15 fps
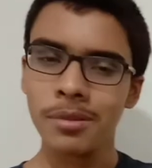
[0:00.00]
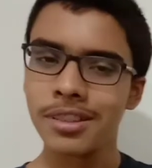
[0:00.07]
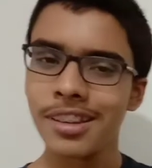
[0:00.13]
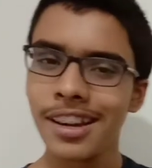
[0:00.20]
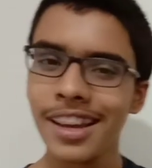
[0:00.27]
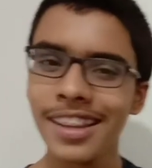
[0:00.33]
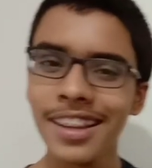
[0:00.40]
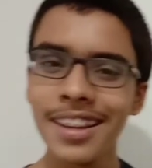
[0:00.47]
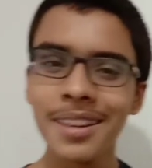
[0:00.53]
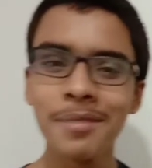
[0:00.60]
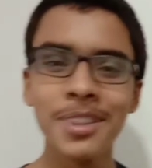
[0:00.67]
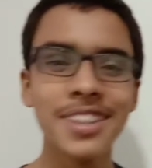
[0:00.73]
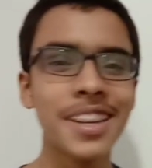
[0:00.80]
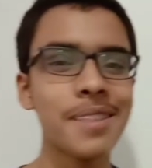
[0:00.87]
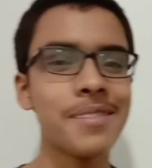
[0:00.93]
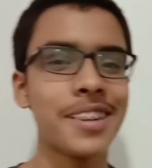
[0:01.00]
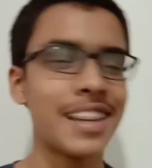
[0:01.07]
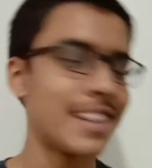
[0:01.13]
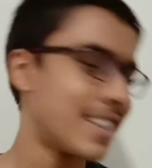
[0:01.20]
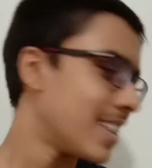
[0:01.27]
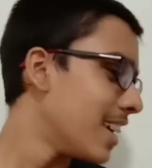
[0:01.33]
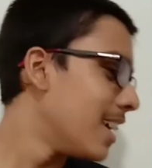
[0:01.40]
Anil and Mr.
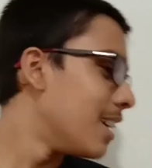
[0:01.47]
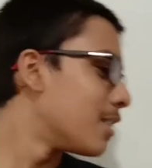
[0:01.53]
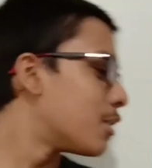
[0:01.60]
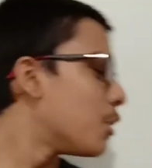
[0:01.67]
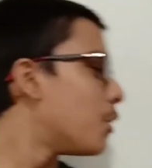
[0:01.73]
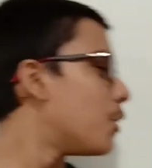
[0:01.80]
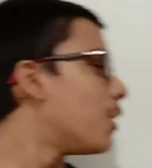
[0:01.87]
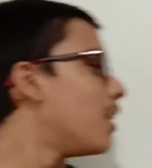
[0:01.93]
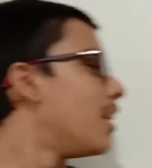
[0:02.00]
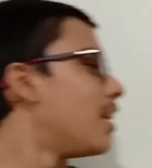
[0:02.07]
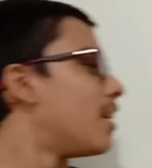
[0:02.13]
Mukesh. So